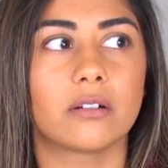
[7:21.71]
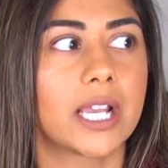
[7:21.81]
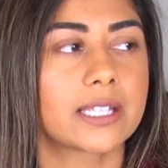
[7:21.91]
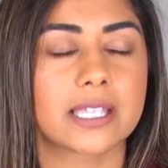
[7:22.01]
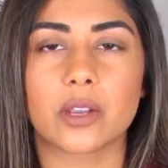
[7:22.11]

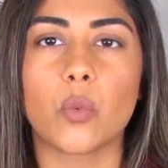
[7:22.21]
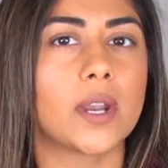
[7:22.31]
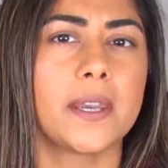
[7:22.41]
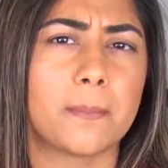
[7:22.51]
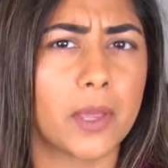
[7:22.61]
It's like 1
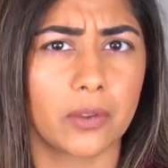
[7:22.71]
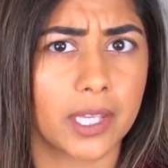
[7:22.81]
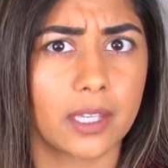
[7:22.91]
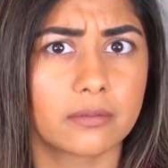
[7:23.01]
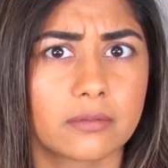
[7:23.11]
in a
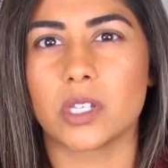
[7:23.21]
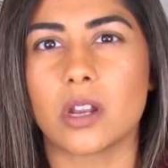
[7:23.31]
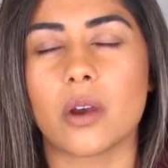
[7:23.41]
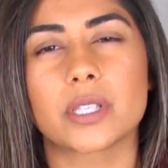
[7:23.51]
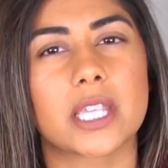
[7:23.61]
million, you
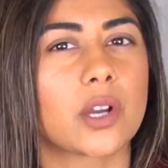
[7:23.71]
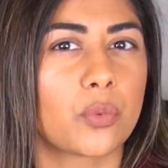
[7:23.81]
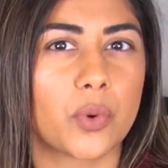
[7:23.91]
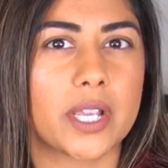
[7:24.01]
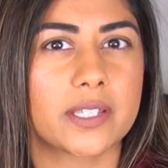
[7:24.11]
know, it's like a
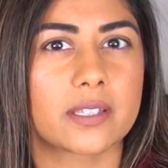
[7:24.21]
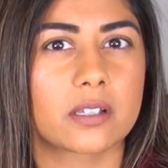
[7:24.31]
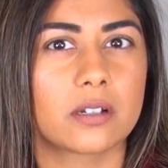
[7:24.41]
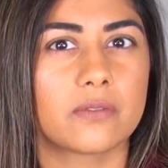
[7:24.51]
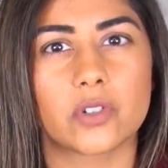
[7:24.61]
risk
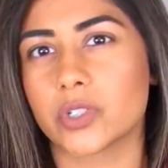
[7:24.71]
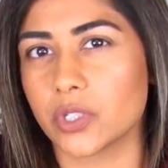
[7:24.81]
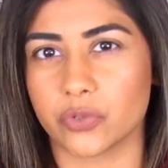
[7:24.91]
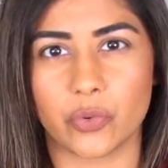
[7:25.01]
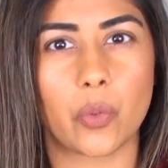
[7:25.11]

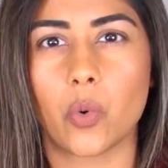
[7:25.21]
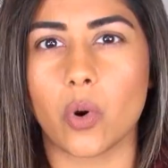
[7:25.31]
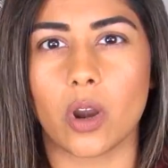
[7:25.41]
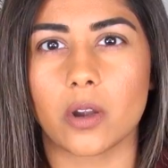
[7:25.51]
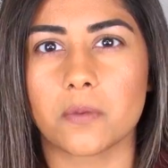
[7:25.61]
versus
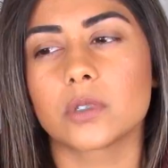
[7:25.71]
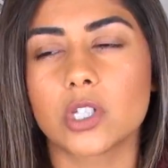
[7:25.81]
reward.